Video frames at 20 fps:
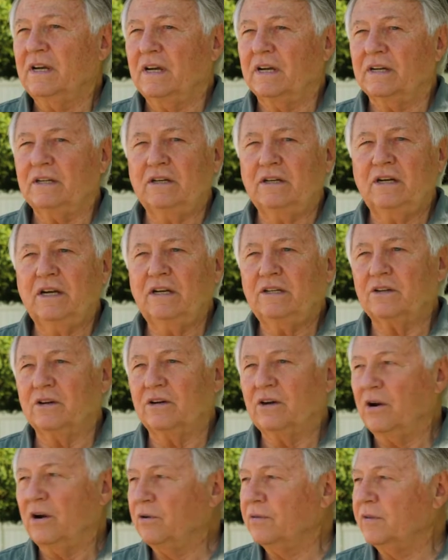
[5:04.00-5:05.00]
And you need to
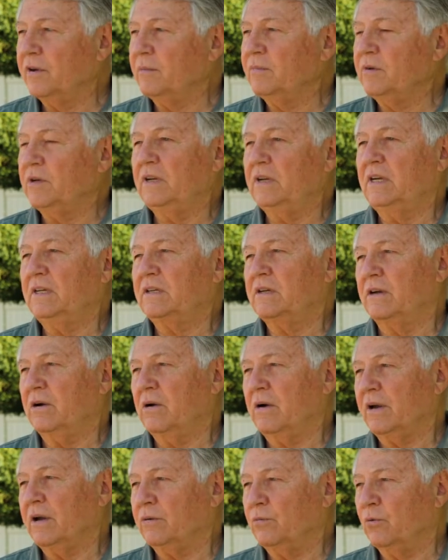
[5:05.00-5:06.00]
know them, you need to
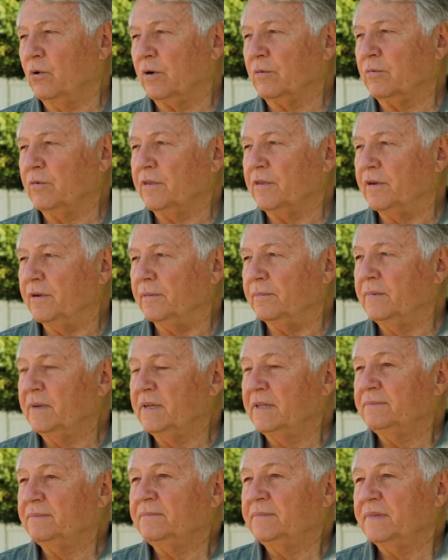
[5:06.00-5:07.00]
know how to work with them.
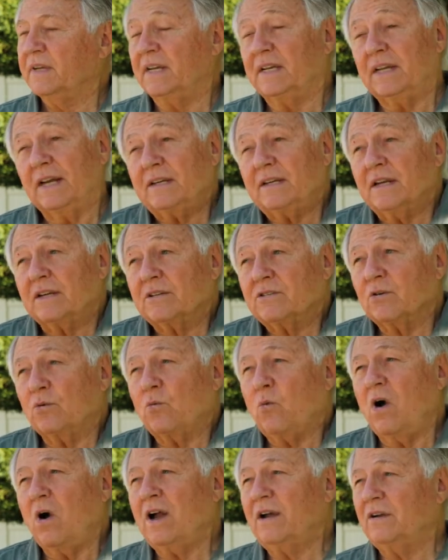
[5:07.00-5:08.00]
And that takes a
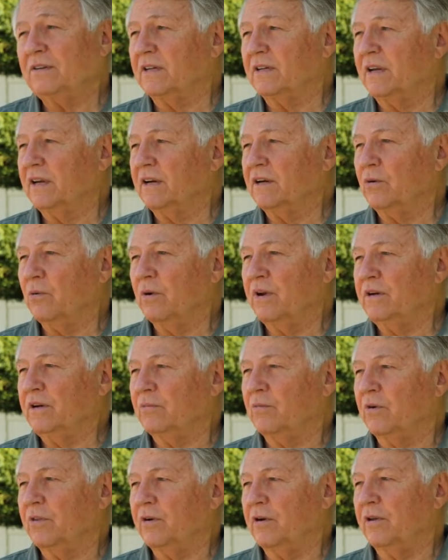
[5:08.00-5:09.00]
while to get
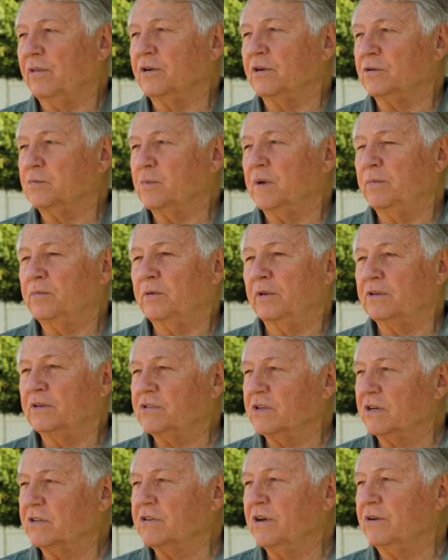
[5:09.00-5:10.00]
acquainted with all those people.
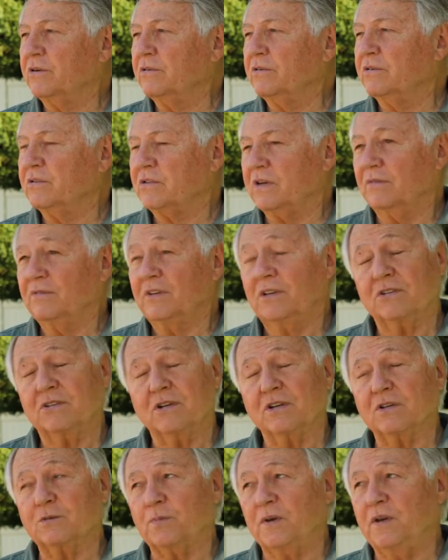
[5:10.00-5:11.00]
It's
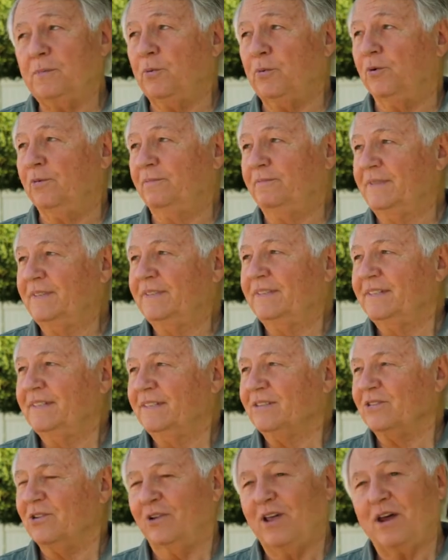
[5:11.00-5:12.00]
676 people.
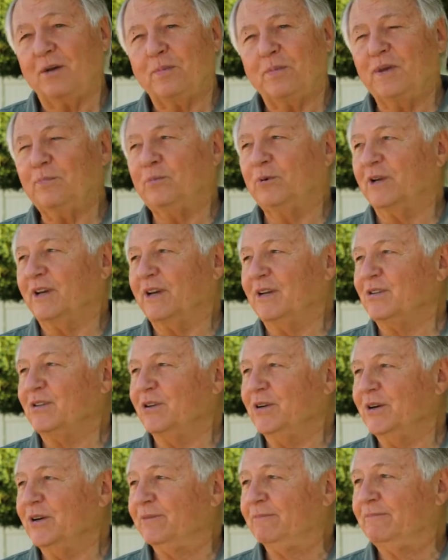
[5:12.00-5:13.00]
It's a lot of people to get
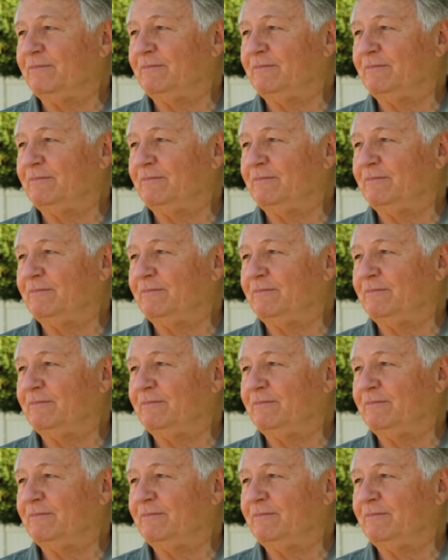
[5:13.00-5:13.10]
to know.